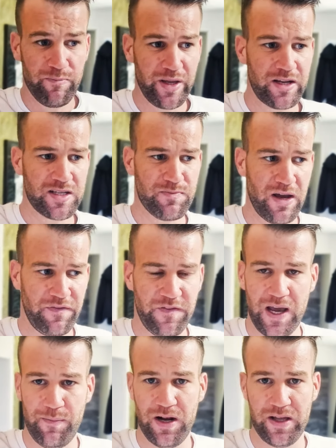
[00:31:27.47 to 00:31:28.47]
because my
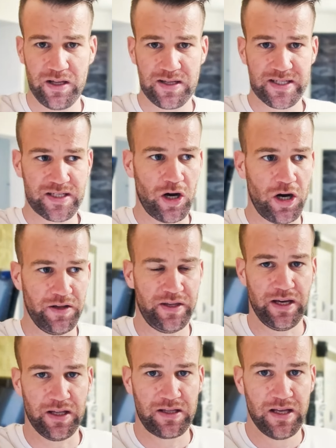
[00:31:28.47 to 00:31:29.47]
family saw
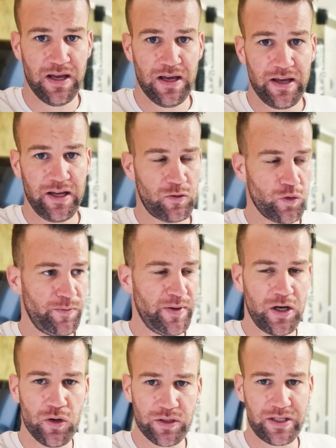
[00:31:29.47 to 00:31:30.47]
that it would be
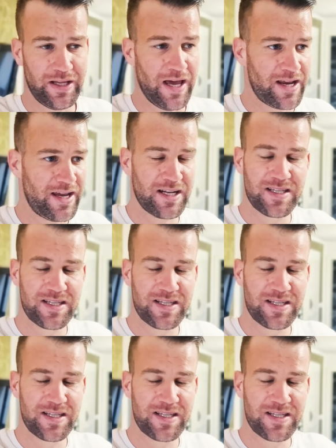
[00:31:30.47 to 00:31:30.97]
good that I get